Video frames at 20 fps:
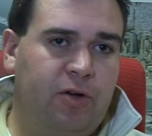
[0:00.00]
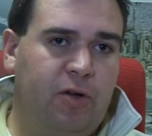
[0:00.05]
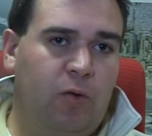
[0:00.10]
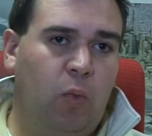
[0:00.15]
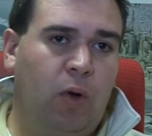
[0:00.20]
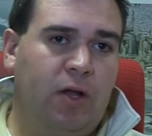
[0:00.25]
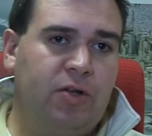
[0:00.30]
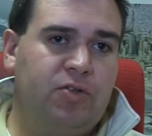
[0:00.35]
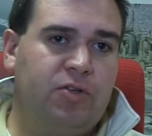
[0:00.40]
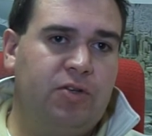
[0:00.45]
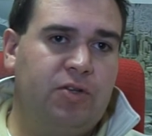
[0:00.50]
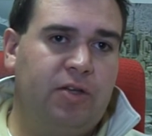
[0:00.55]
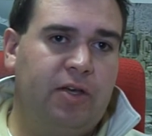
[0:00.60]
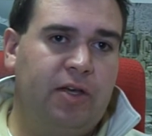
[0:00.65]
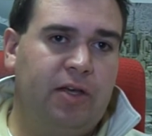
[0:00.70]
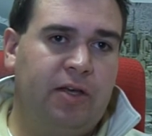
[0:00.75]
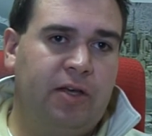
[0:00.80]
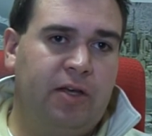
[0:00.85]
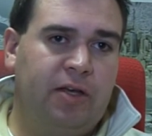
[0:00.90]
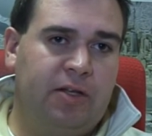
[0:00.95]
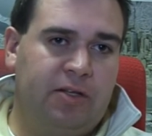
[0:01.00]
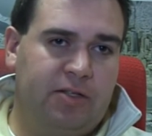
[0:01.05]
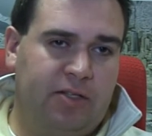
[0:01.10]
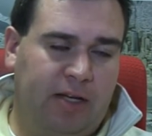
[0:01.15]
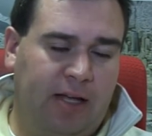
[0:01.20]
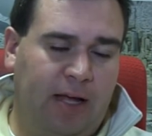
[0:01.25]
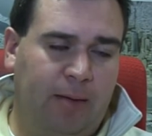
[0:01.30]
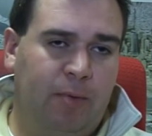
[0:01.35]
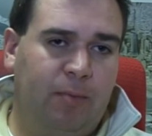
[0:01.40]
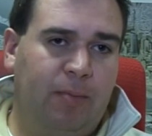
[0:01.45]
once a year, to
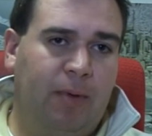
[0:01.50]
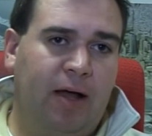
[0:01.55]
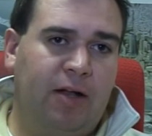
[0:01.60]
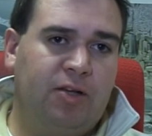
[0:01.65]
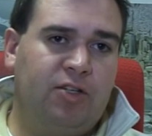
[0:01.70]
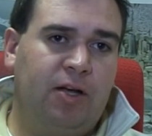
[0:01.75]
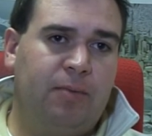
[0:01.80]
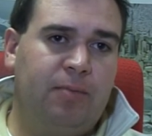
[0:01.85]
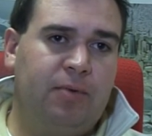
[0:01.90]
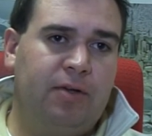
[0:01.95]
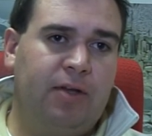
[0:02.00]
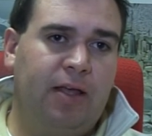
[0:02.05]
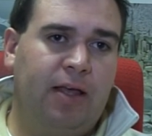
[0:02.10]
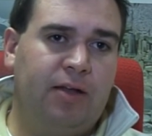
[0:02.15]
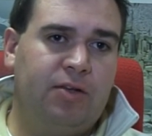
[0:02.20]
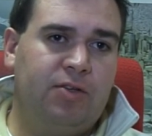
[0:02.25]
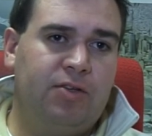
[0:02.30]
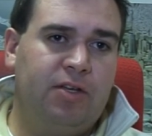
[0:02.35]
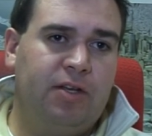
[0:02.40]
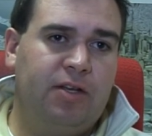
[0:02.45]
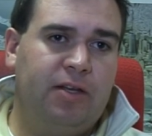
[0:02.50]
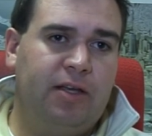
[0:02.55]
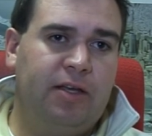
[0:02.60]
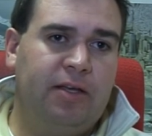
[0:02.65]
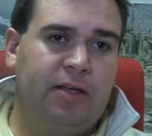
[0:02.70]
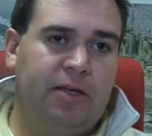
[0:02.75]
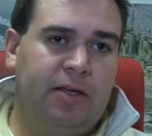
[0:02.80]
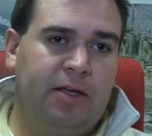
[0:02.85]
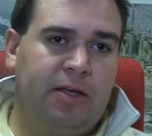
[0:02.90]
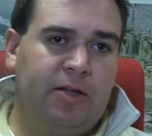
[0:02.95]
come and march up and down Sydney,
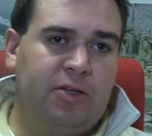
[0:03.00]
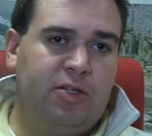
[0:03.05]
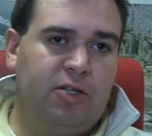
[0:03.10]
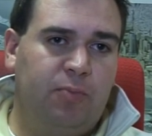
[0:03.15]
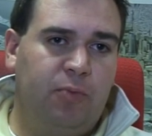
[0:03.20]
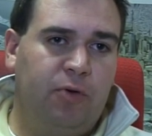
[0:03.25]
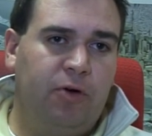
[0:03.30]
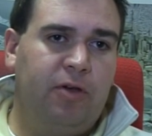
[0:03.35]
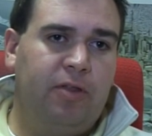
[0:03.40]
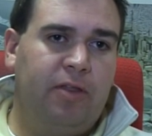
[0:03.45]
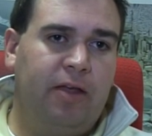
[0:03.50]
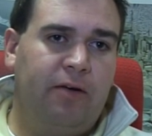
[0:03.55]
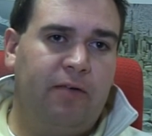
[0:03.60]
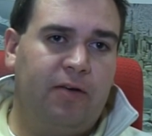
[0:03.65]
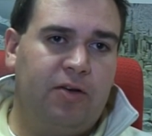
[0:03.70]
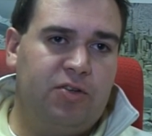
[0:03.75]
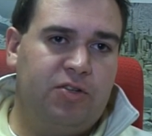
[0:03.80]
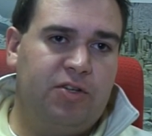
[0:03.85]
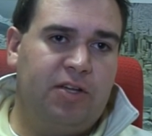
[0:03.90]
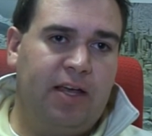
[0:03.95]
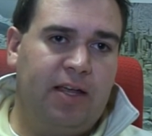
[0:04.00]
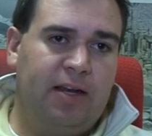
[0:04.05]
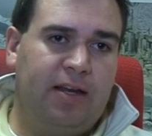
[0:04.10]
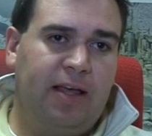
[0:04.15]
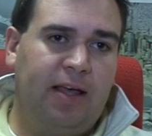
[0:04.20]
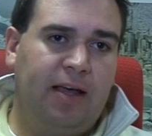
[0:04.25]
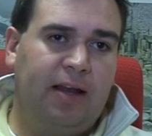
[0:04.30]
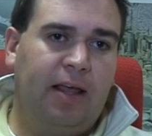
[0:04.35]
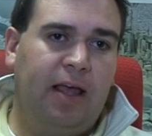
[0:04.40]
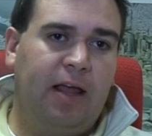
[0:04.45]
to be there and stand
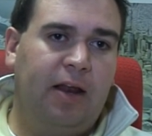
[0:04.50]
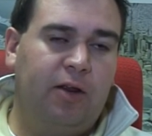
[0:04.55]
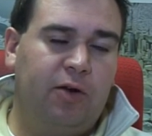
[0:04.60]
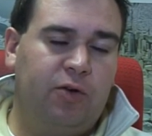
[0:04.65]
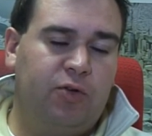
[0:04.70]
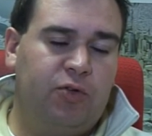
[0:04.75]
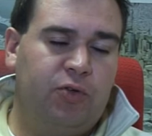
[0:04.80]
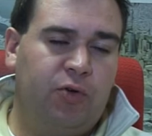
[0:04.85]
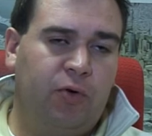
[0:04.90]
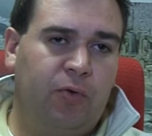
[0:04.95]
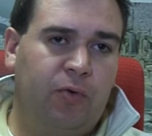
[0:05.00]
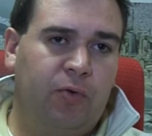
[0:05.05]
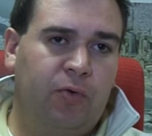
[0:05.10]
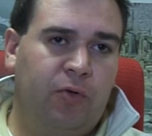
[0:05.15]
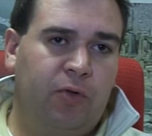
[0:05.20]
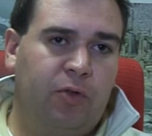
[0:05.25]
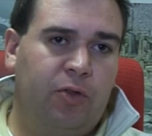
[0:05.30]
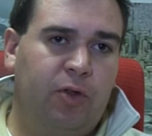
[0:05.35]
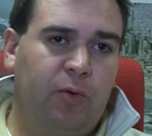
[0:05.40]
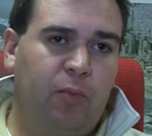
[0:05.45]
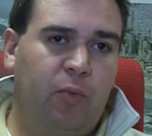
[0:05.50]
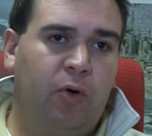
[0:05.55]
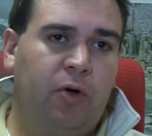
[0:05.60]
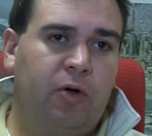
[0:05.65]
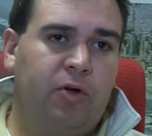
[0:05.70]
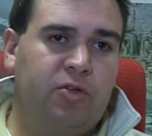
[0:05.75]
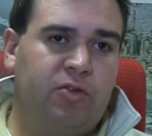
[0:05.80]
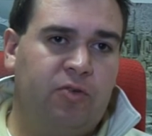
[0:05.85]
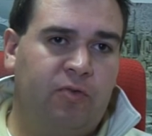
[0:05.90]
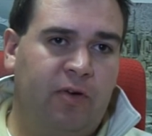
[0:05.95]
out and ensure that
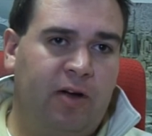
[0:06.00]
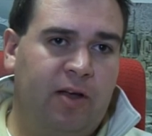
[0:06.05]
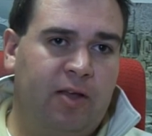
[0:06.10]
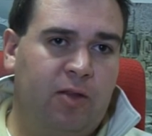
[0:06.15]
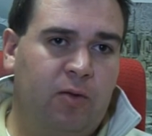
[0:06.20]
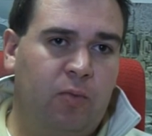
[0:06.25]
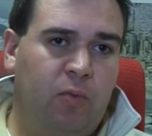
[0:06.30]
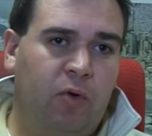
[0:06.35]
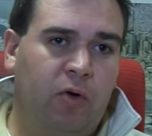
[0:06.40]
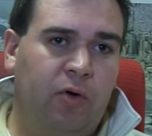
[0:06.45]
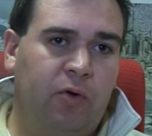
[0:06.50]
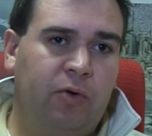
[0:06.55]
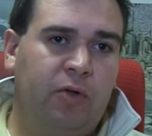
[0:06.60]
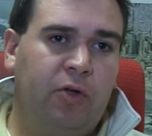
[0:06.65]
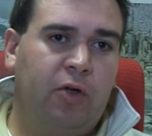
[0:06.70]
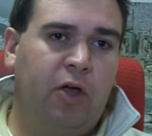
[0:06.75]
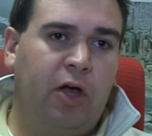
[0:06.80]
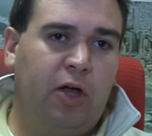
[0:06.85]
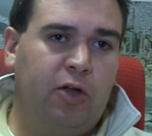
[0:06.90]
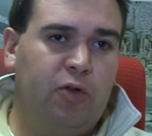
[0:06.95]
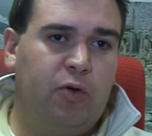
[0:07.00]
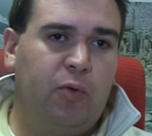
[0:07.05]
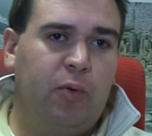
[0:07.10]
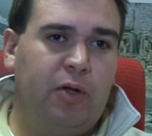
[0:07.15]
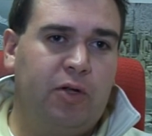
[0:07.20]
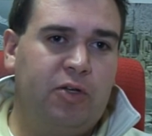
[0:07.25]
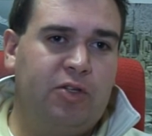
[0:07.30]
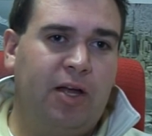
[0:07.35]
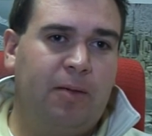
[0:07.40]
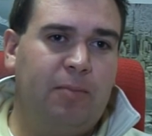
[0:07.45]
workers around the world are
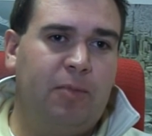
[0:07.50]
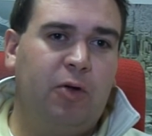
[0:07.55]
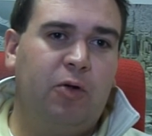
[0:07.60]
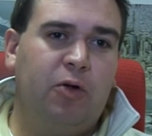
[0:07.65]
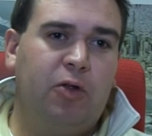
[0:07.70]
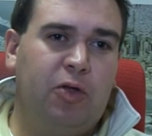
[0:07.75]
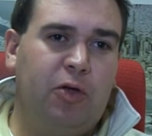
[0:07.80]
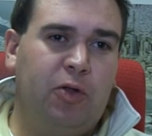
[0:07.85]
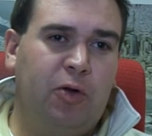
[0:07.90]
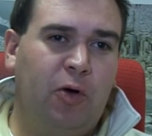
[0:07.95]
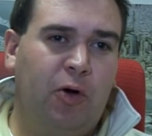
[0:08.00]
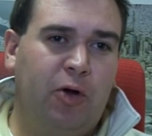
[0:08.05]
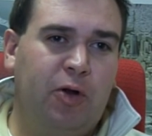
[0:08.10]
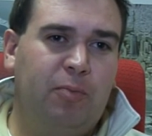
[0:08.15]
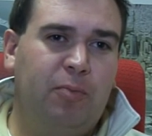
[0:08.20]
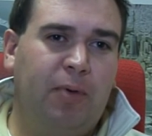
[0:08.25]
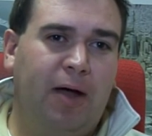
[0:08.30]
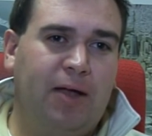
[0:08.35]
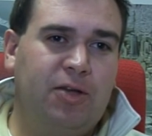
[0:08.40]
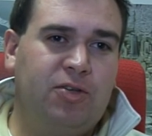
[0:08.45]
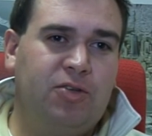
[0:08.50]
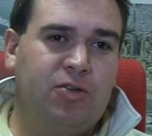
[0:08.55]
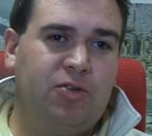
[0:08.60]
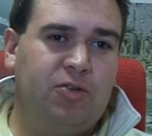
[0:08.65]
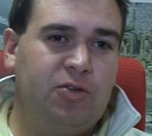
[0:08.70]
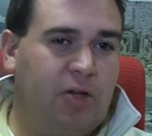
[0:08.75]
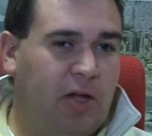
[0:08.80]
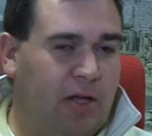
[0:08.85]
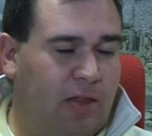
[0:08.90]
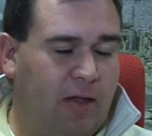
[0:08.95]
doing something on a united
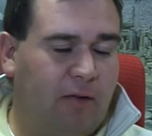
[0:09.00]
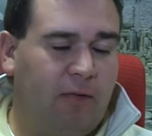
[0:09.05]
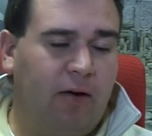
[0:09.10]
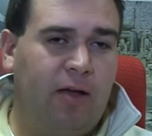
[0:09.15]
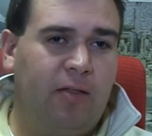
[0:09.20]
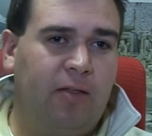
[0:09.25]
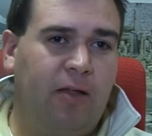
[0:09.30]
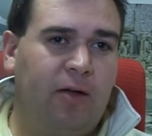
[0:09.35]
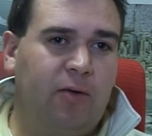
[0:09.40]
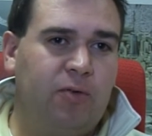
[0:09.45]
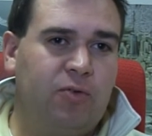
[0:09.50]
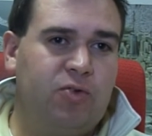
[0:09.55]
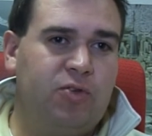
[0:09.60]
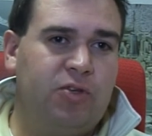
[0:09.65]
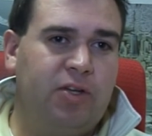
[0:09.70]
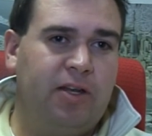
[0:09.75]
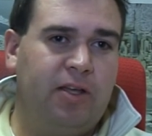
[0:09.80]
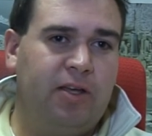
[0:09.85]
basis in their own local city.